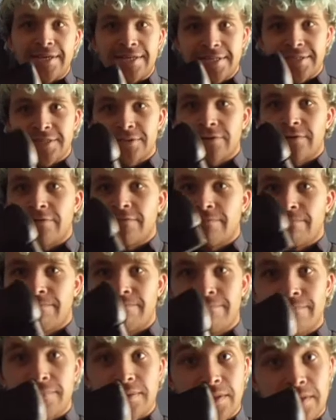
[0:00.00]
It does sort of
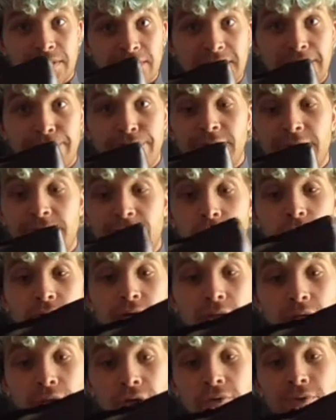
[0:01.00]
tip you
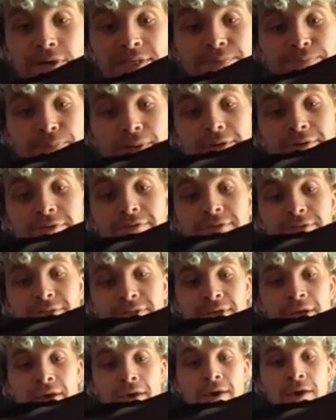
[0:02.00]
forward a little, I suppose.